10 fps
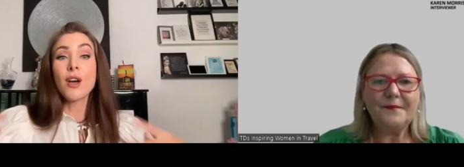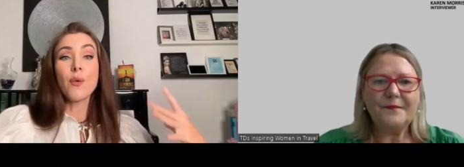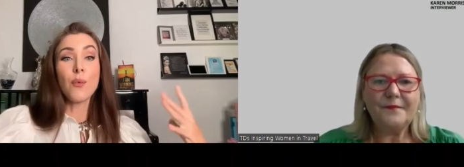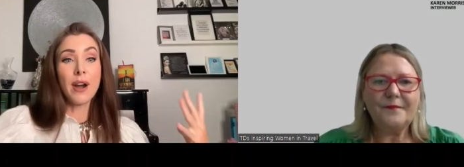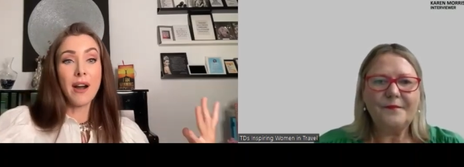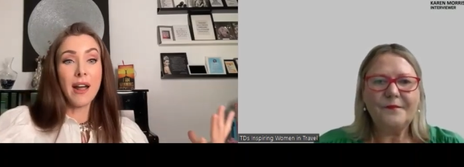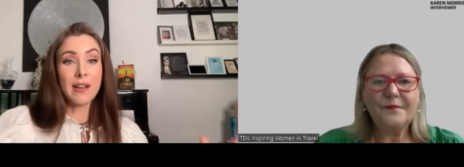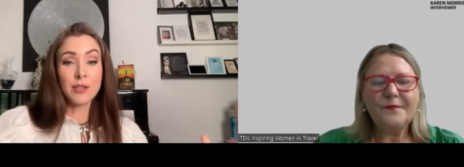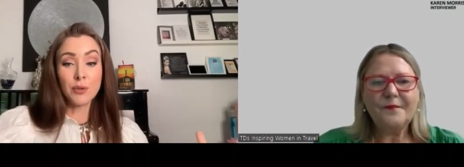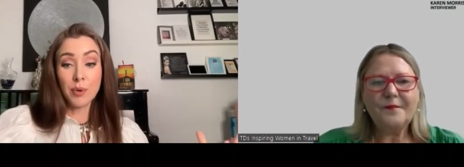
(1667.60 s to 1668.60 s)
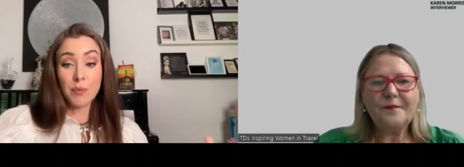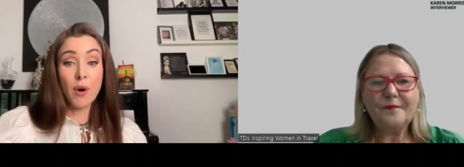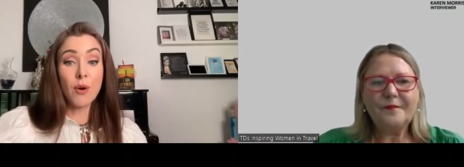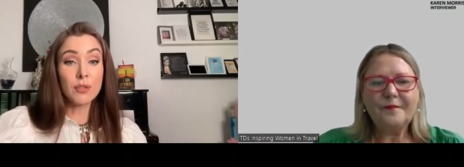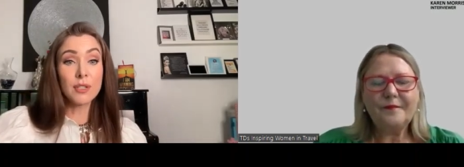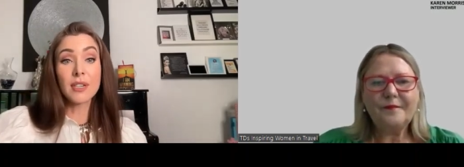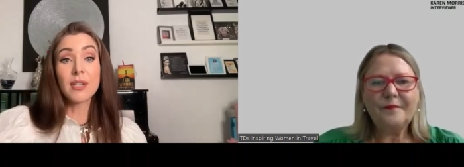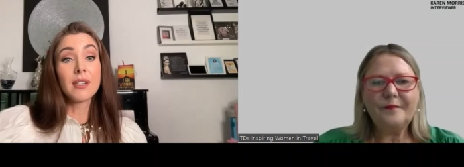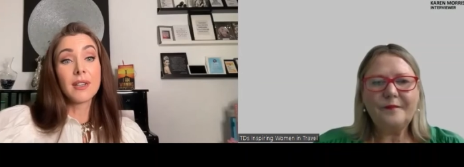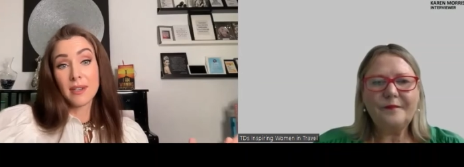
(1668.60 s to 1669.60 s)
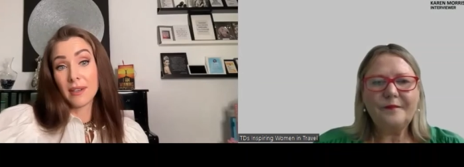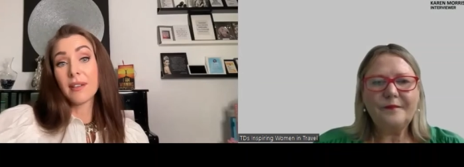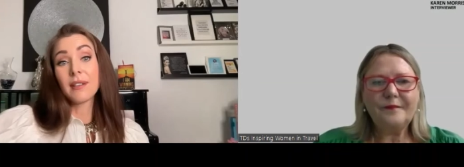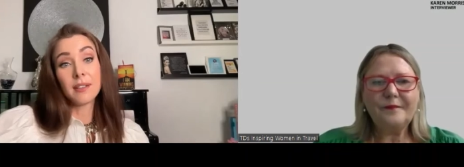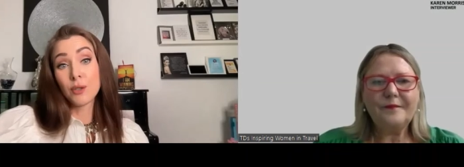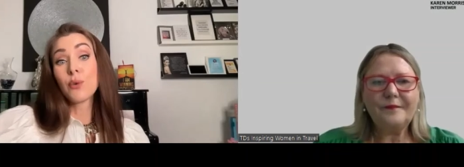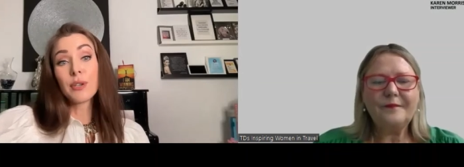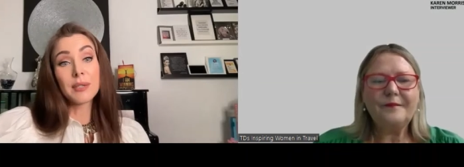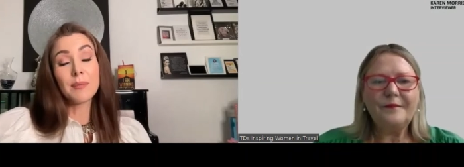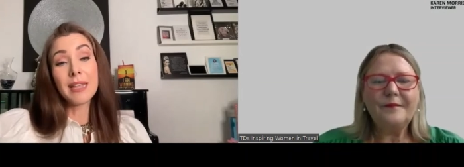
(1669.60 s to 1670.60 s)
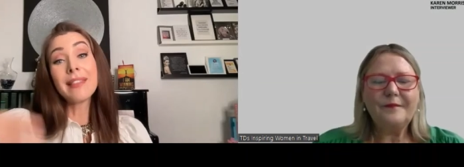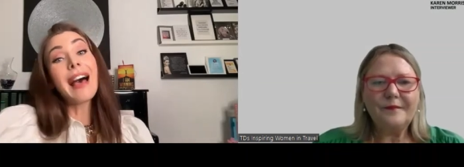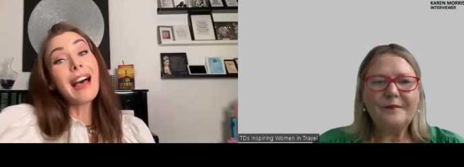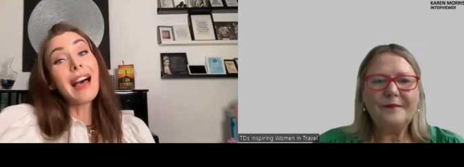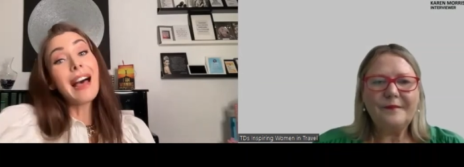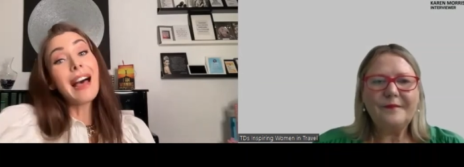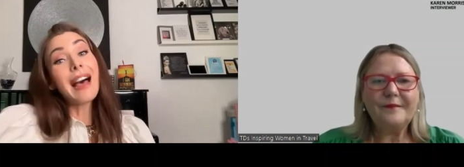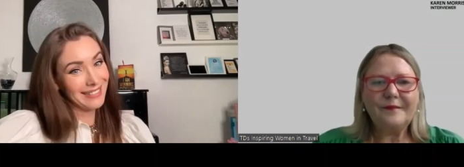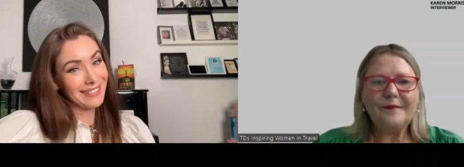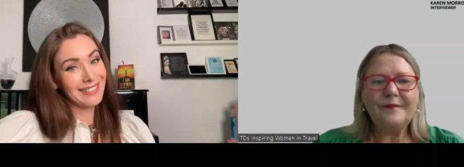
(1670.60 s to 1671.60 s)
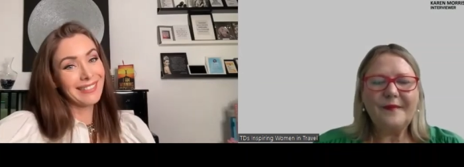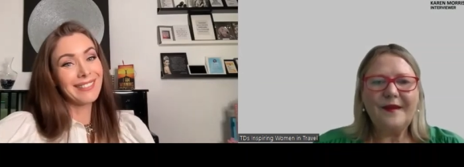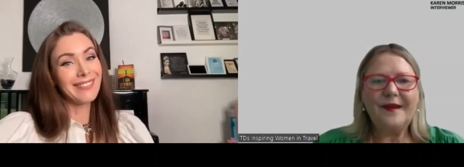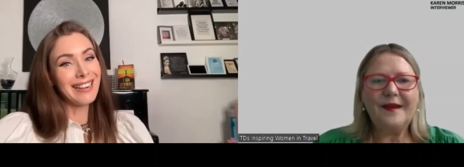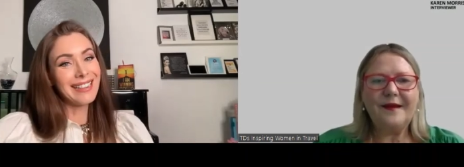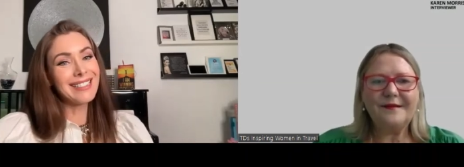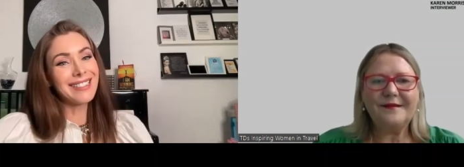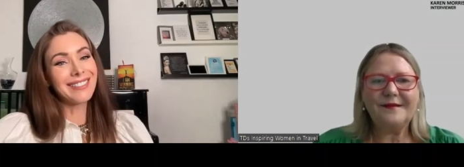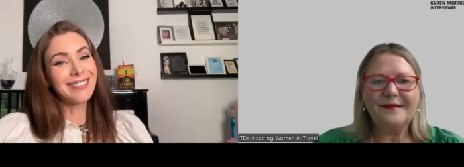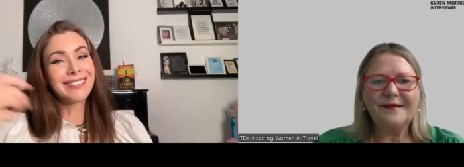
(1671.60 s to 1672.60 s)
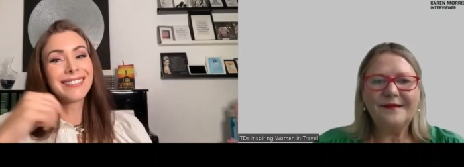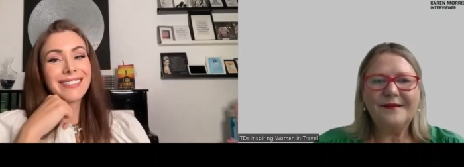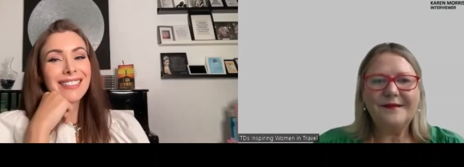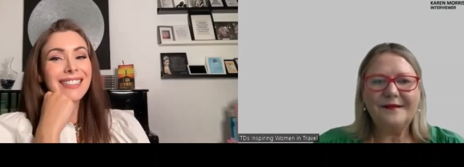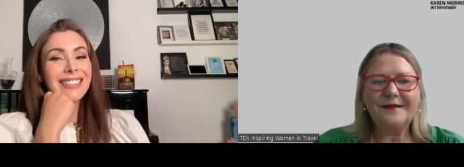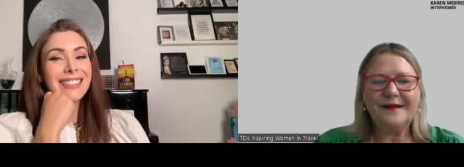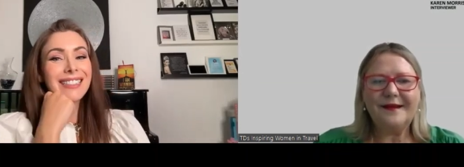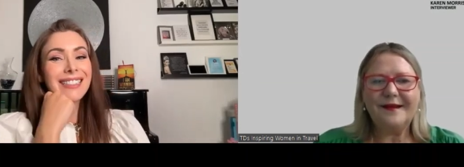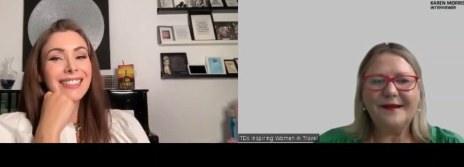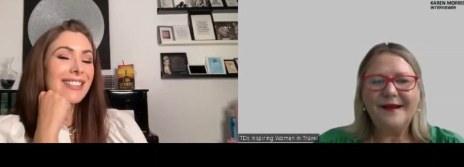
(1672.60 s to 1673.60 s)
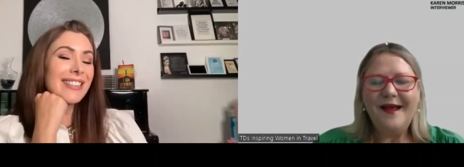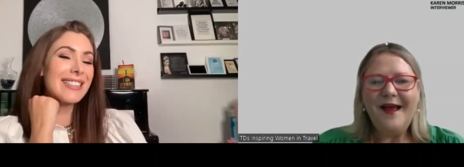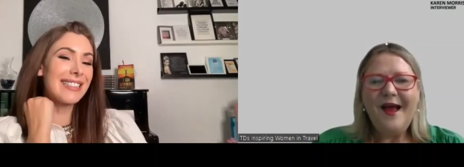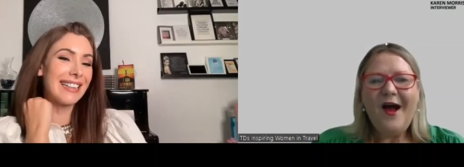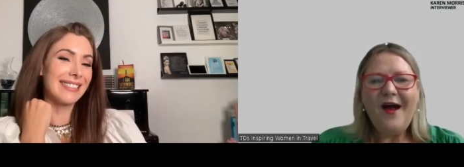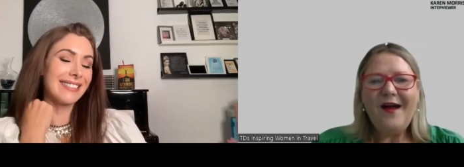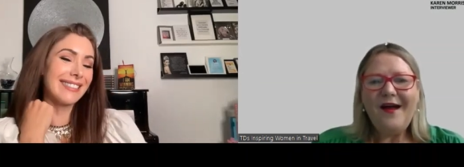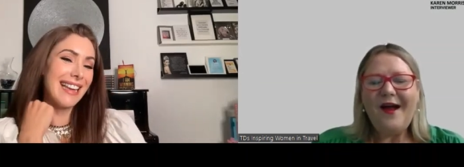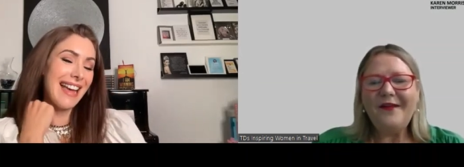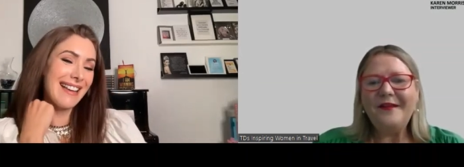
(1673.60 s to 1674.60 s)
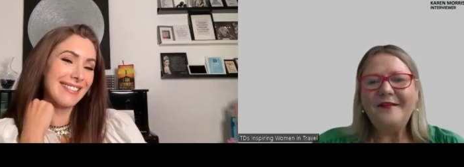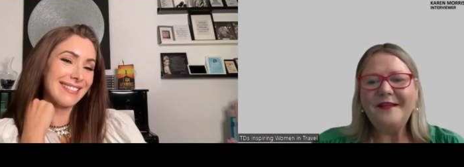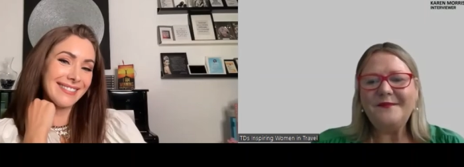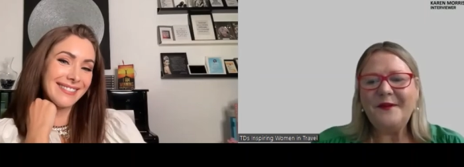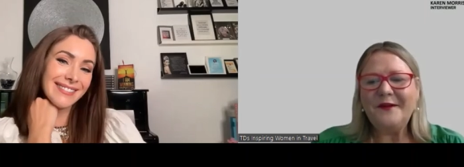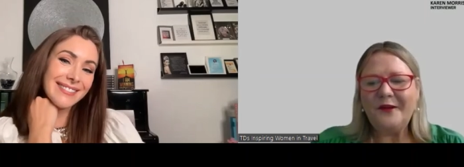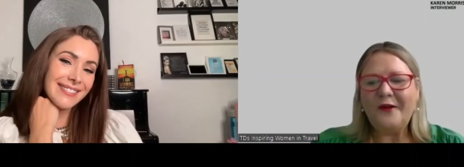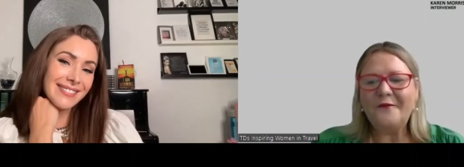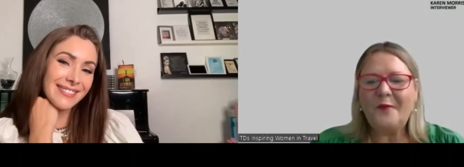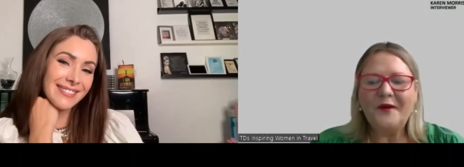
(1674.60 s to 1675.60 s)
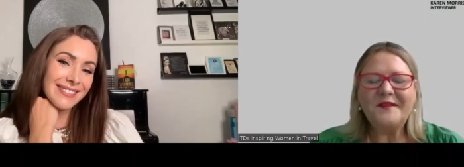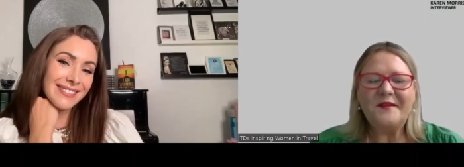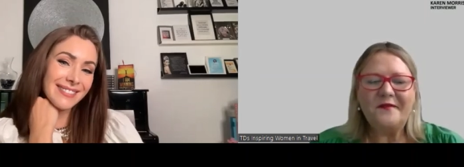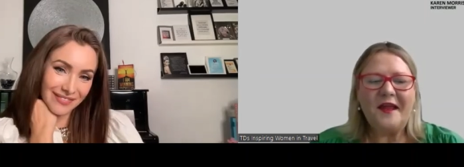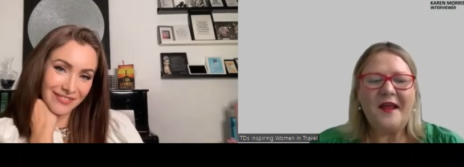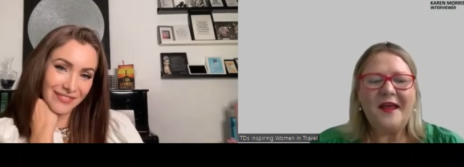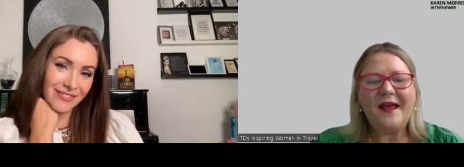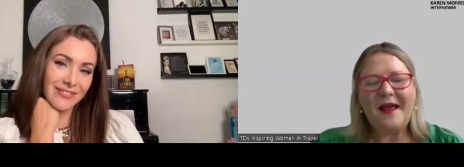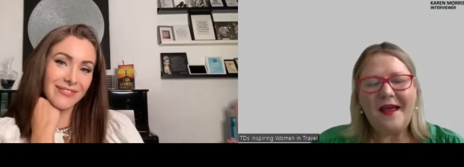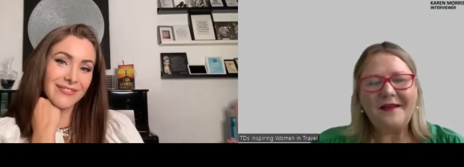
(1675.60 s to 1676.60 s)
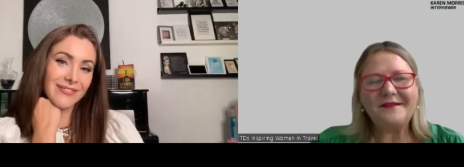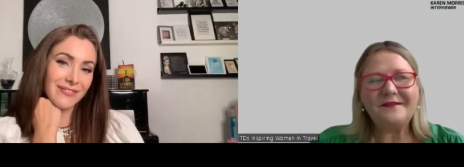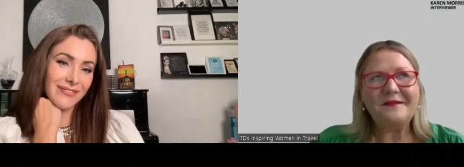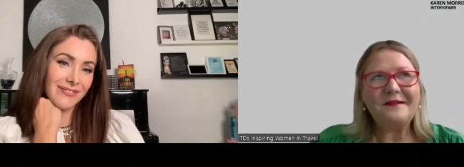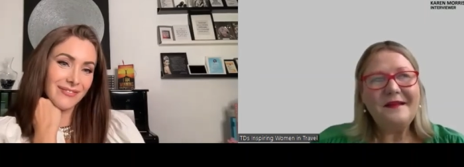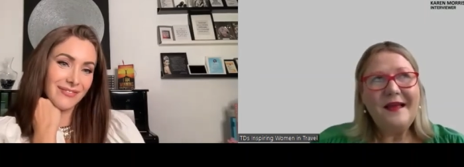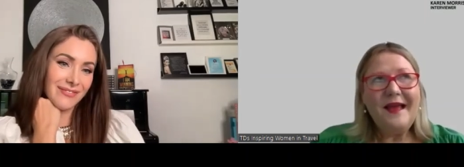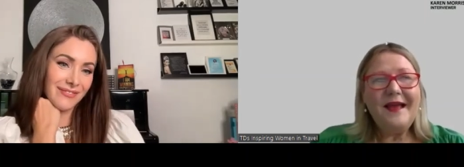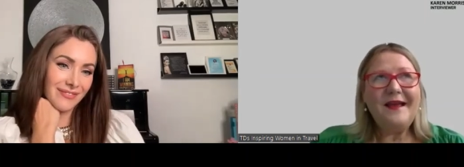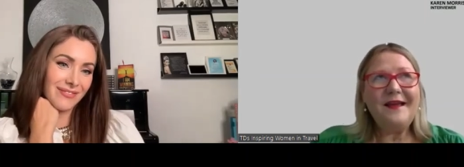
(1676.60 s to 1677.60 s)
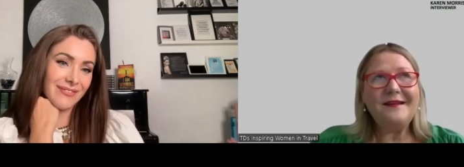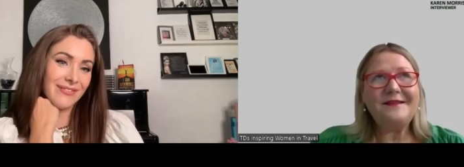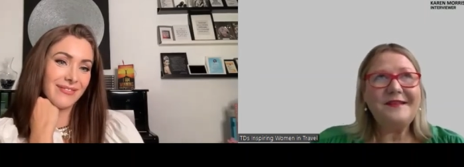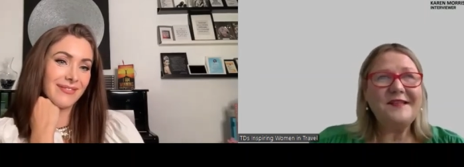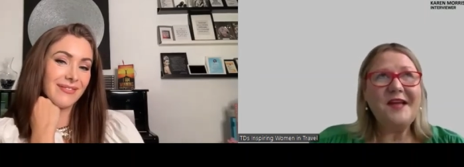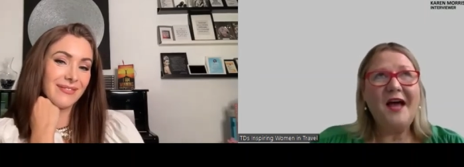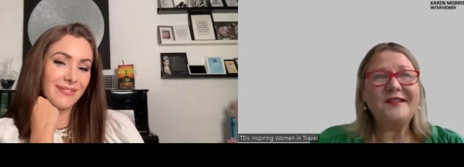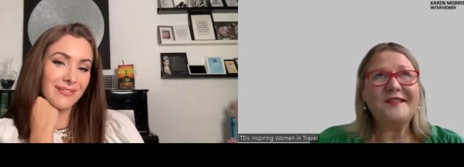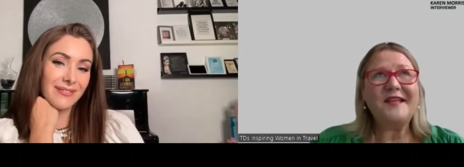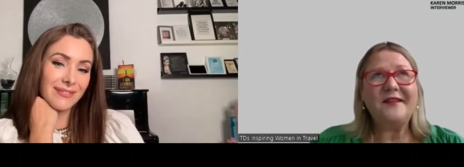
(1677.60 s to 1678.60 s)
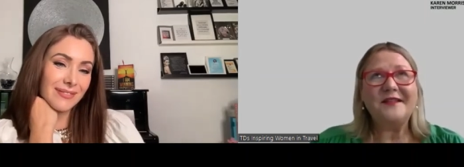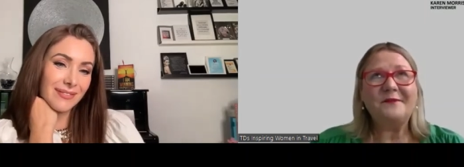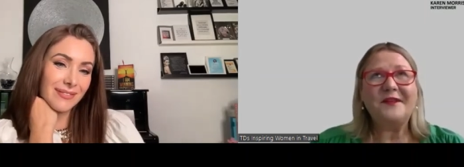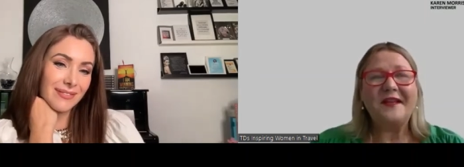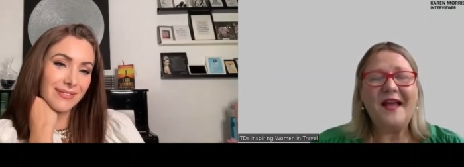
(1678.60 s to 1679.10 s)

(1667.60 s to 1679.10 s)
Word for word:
Speaker 1: where I got to promote the tourism in that way. Yeah. Right? So
Speaker 2: yeah. it was interesting yeah. i think there's been a lot of positive that as it's it's hard to say this but the